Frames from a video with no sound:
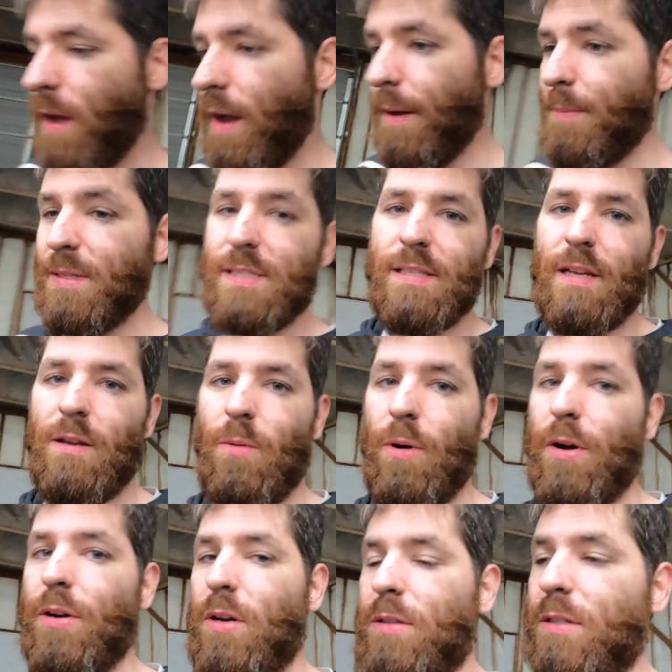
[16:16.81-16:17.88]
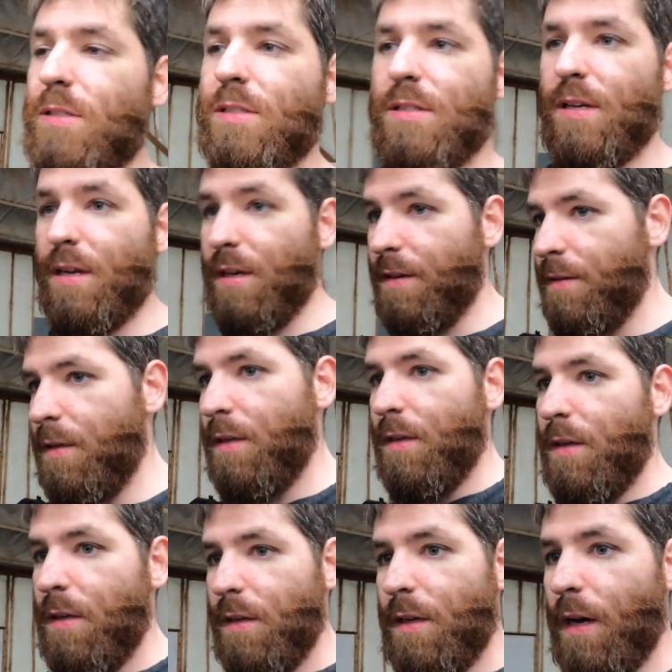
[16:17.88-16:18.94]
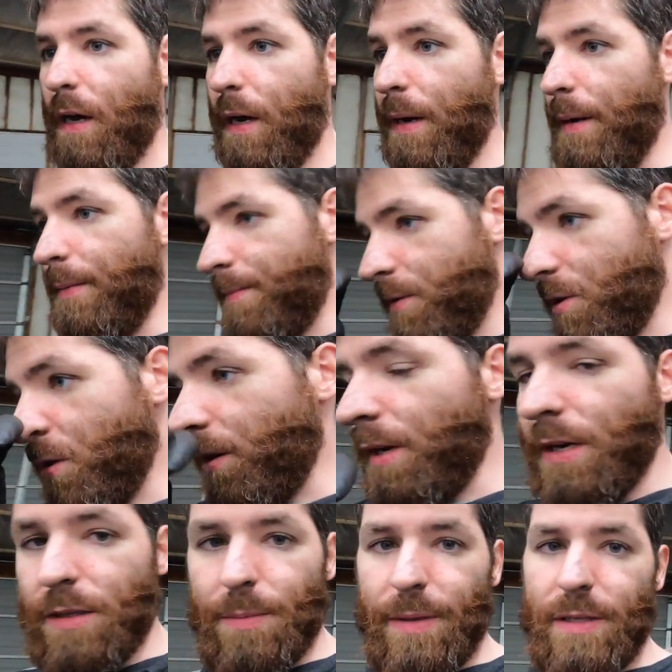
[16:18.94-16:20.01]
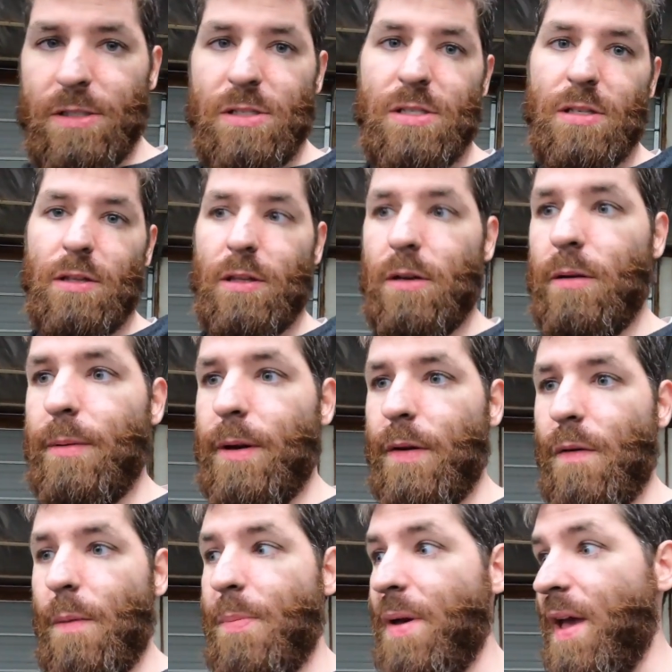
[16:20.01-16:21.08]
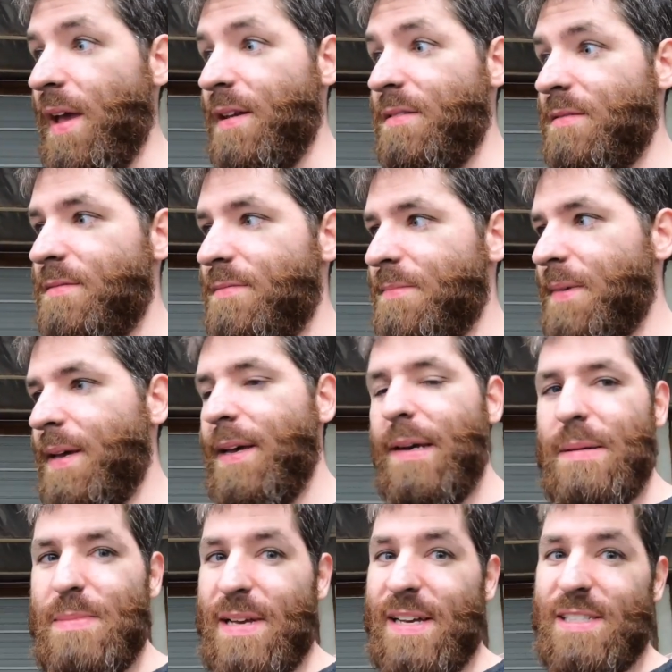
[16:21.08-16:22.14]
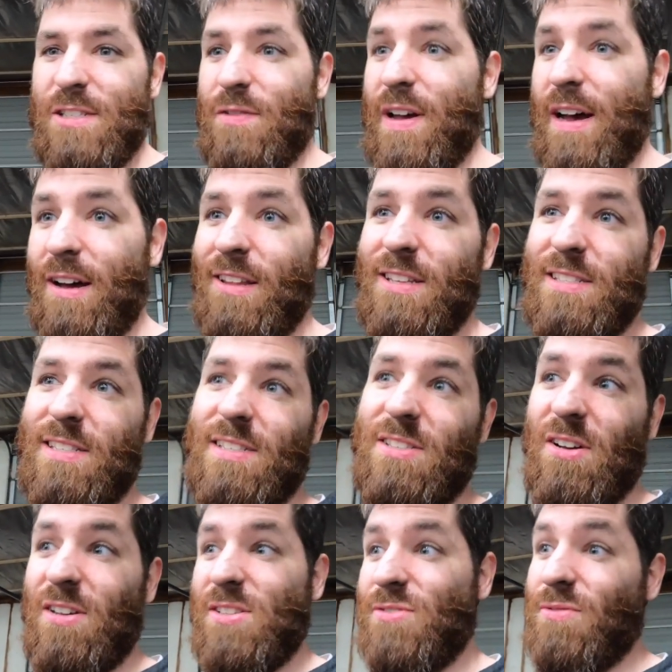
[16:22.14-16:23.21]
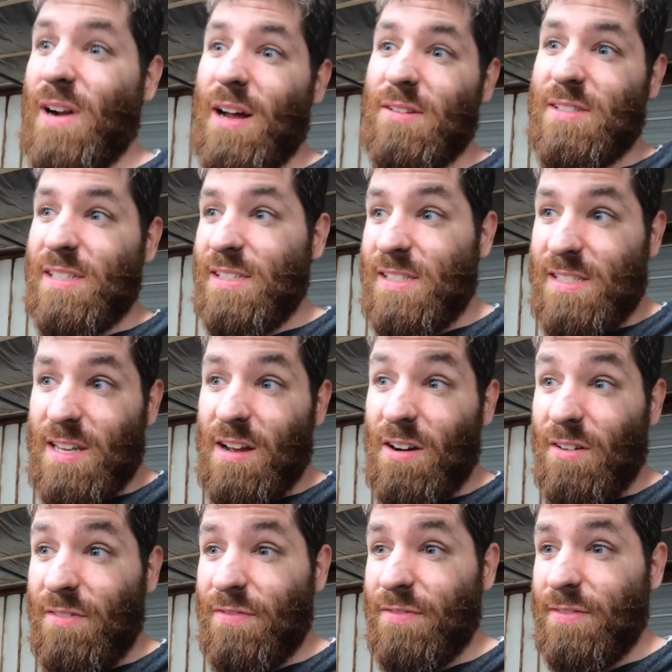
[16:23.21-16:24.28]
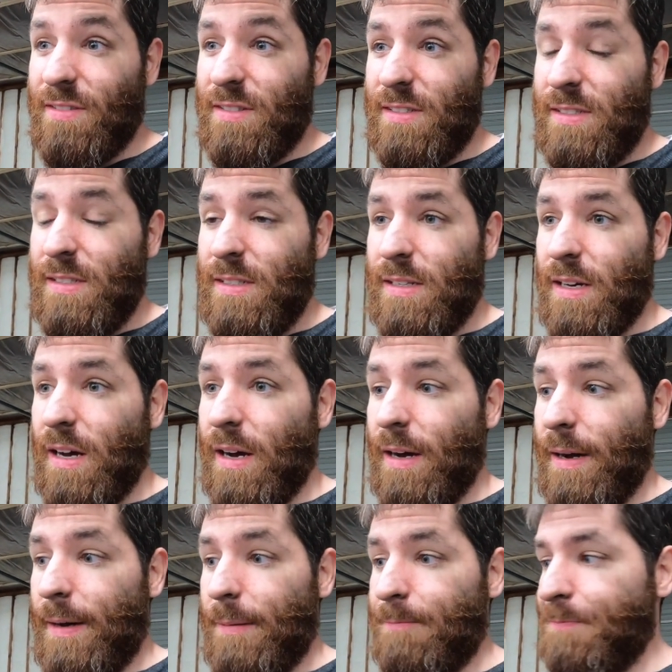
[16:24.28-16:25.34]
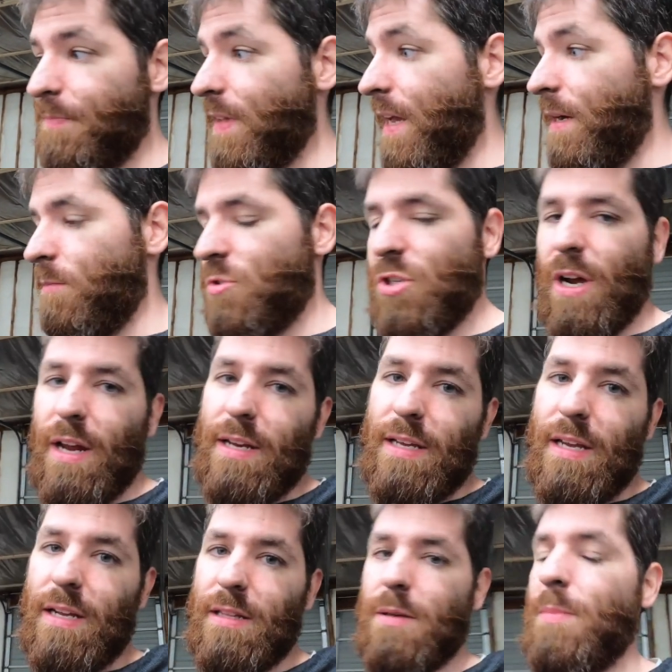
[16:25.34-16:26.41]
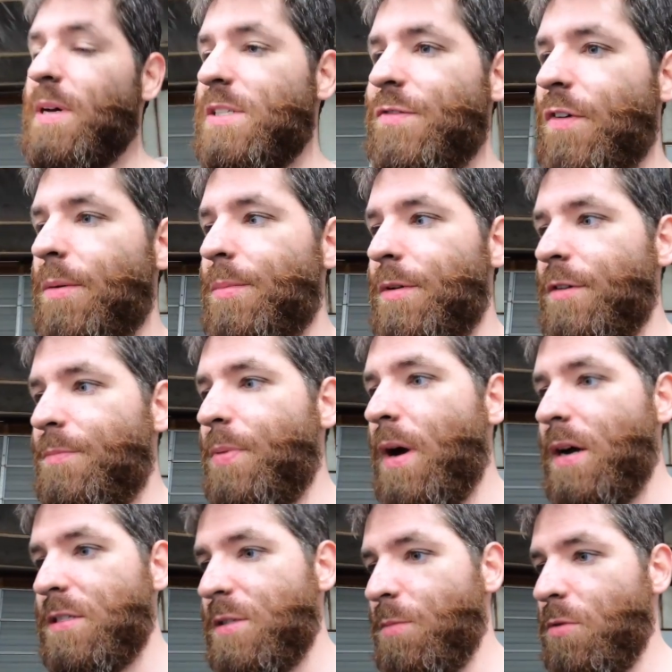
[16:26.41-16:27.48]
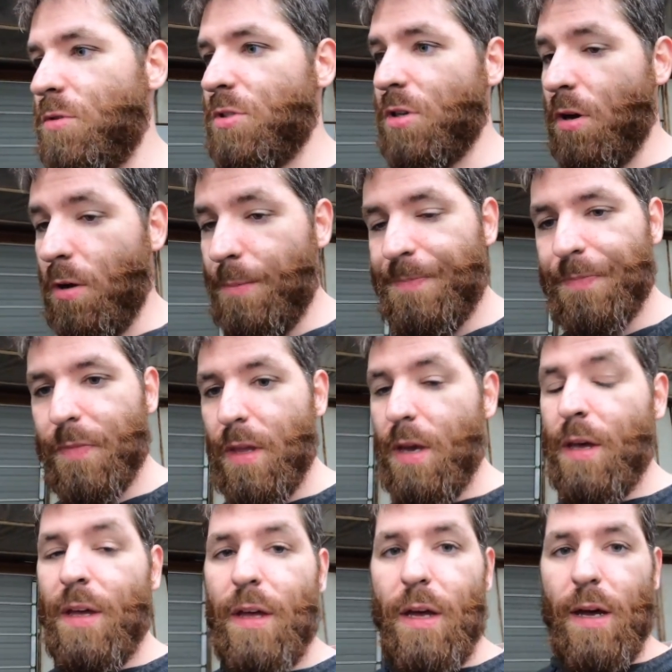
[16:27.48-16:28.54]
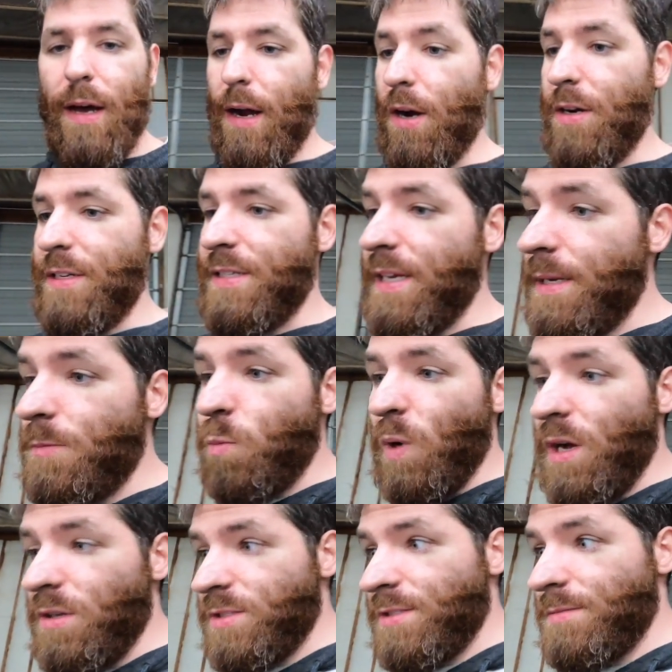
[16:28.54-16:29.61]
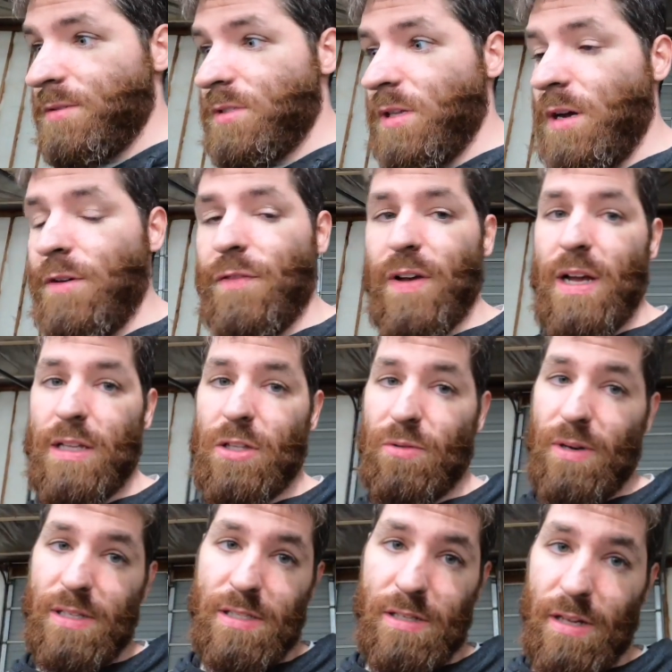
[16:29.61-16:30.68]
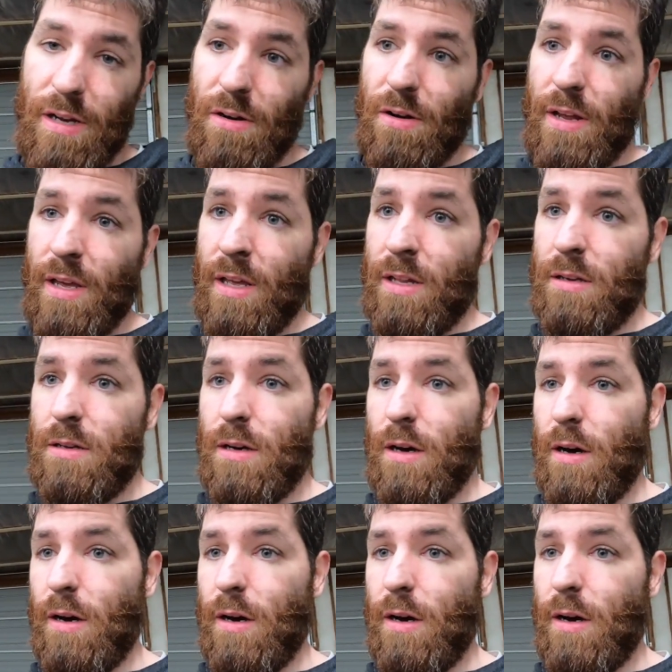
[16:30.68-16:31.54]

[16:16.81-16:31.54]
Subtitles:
I've been steady working on this thing. Turned out to be just a little bit of a pain because of how this exhaust routes itself. And I'm trying to get it the best fitment possible. So I already did welds and stuff. I got the resonator in.